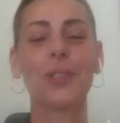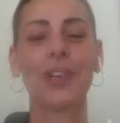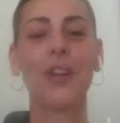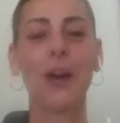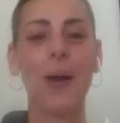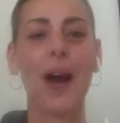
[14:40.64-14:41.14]

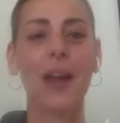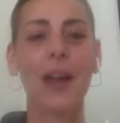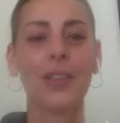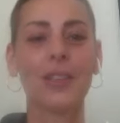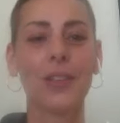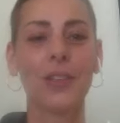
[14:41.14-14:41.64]
of our
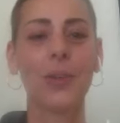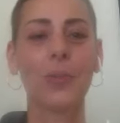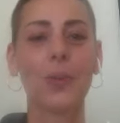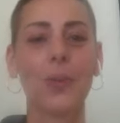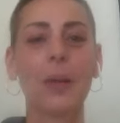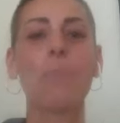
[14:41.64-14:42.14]
bodies so that
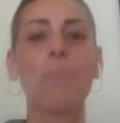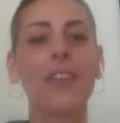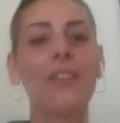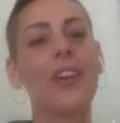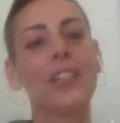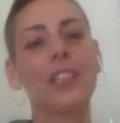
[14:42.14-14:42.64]
we can
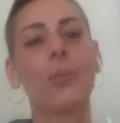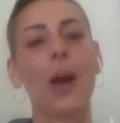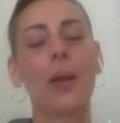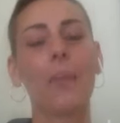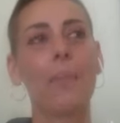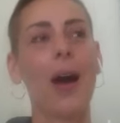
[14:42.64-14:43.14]
manifest a
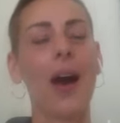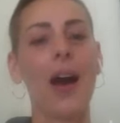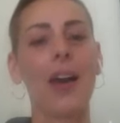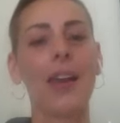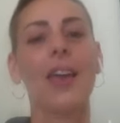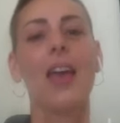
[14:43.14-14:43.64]
rockin'
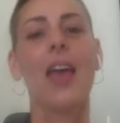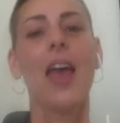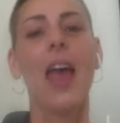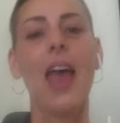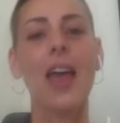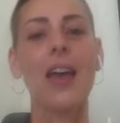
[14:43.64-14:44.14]
bod?
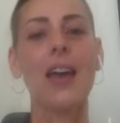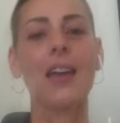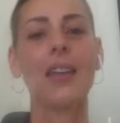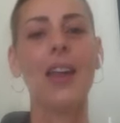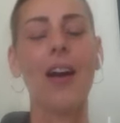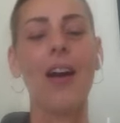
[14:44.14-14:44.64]

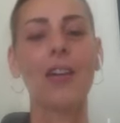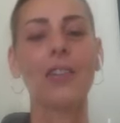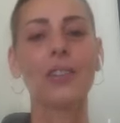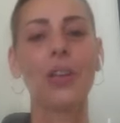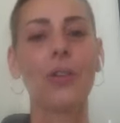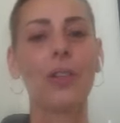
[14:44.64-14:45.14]
And
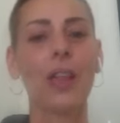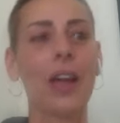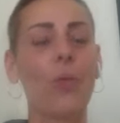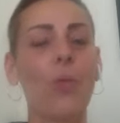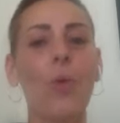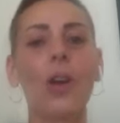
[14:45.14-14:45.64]
also,
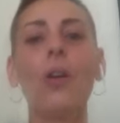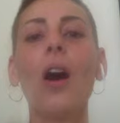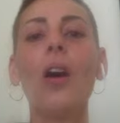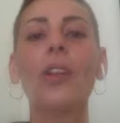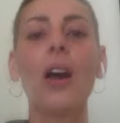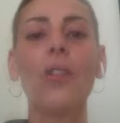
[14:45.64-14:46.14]
like, what are
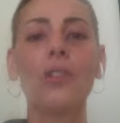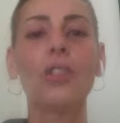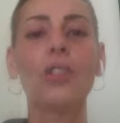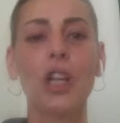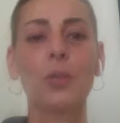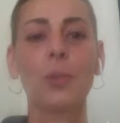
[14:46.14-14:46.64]
all the other
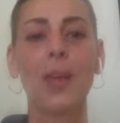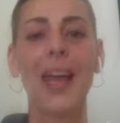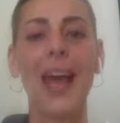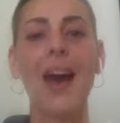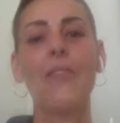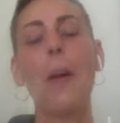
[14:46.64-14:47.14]
judgments we
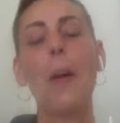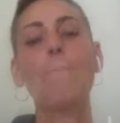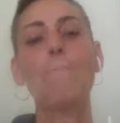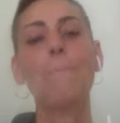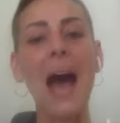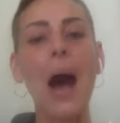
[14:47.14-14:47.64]
have
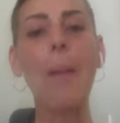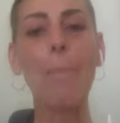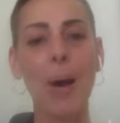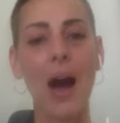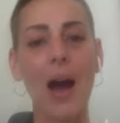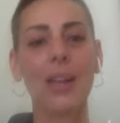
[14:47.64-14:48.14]

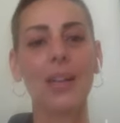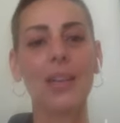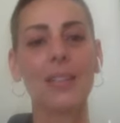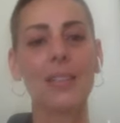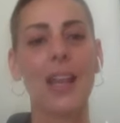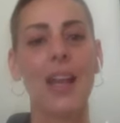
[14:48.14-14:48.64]
about
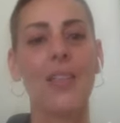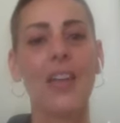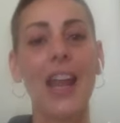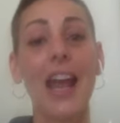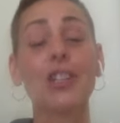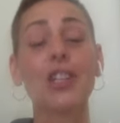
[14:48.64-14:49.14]
bodies
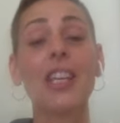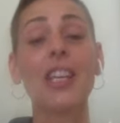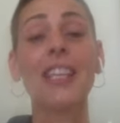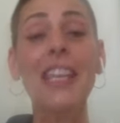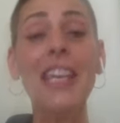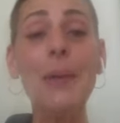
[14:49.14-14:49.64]
that actually
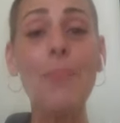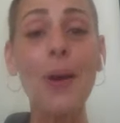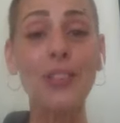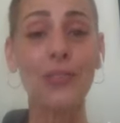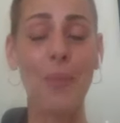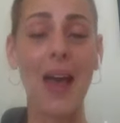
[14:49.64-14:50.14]
keep
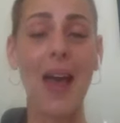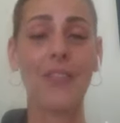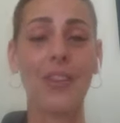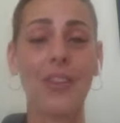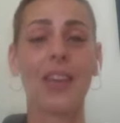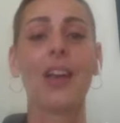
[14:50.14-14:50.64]
us from
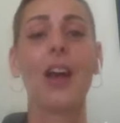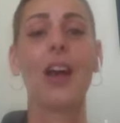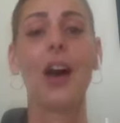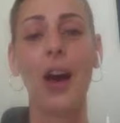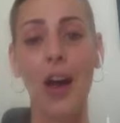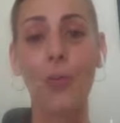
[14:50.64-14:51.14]
having
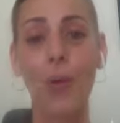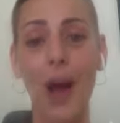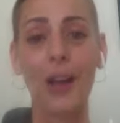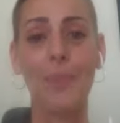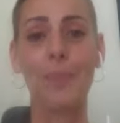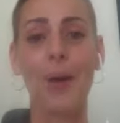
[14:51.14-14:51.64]
a
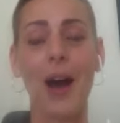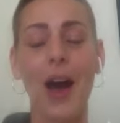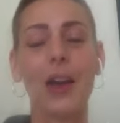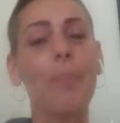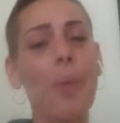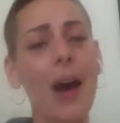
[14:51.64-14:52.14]
rock and
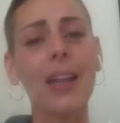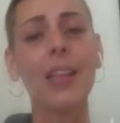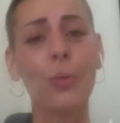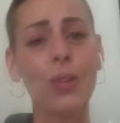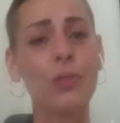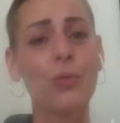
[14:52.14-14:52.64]
bod, a body
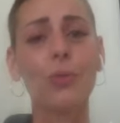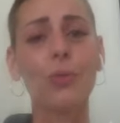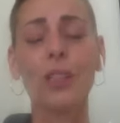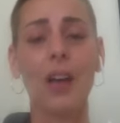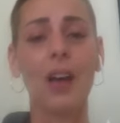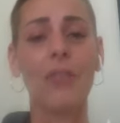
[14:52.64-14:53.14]
that we
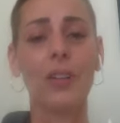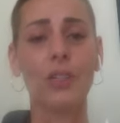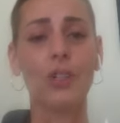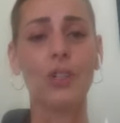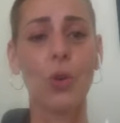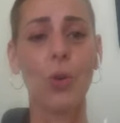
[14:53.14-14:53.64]
truly love and
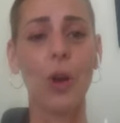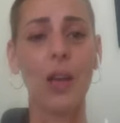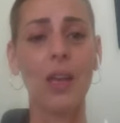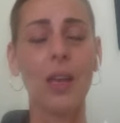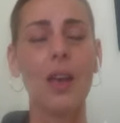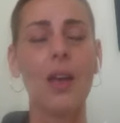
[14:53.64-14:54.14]

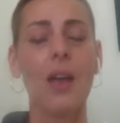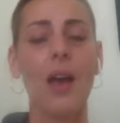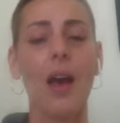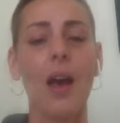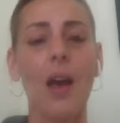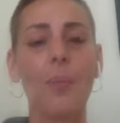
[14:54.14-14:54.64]
enjoy,
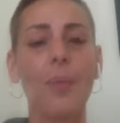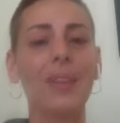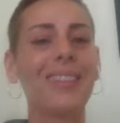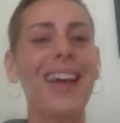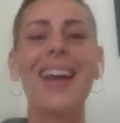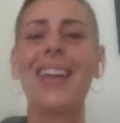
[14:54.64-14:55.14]
um,
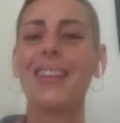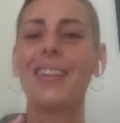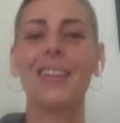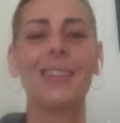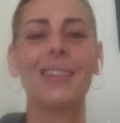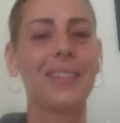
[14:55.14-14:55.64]
like
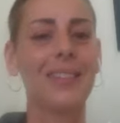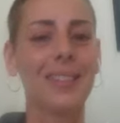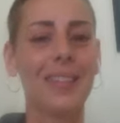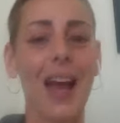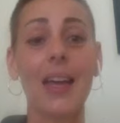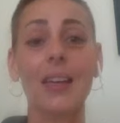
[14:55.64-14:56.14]

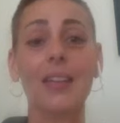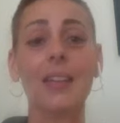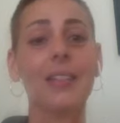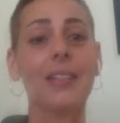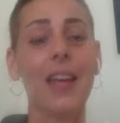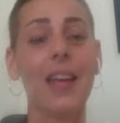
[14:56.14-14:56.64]

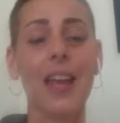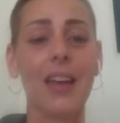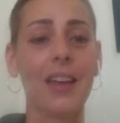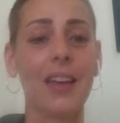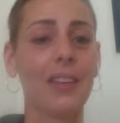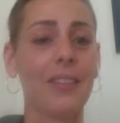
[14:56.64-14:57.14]
diets
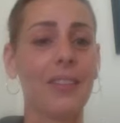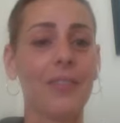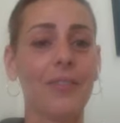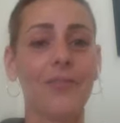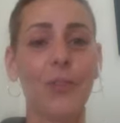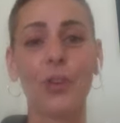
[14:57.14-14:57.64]
and
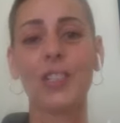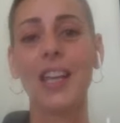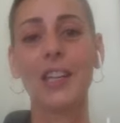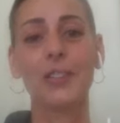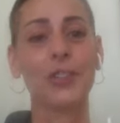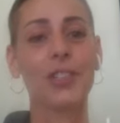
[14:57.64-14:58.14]
forced
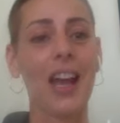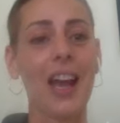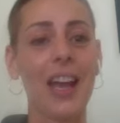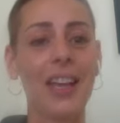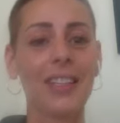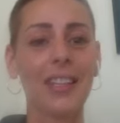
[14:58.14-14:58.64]

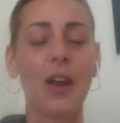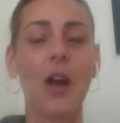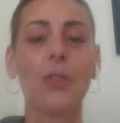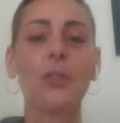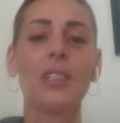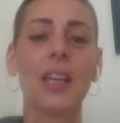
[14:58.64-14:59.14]
exercise and
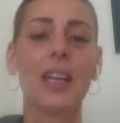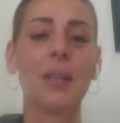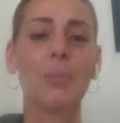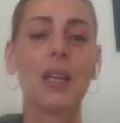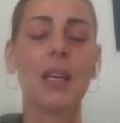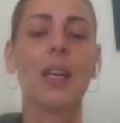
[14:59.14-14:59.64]
all those things.
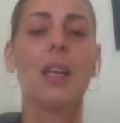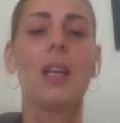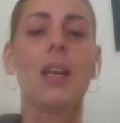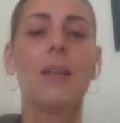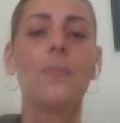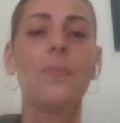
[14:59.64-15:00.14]
I mean,
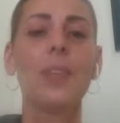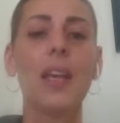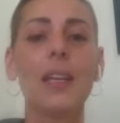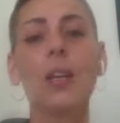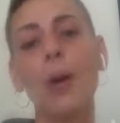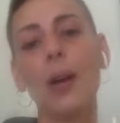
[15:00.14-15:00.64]

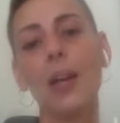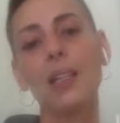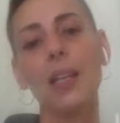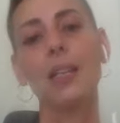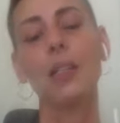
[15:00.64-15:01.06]
yes, our bodies like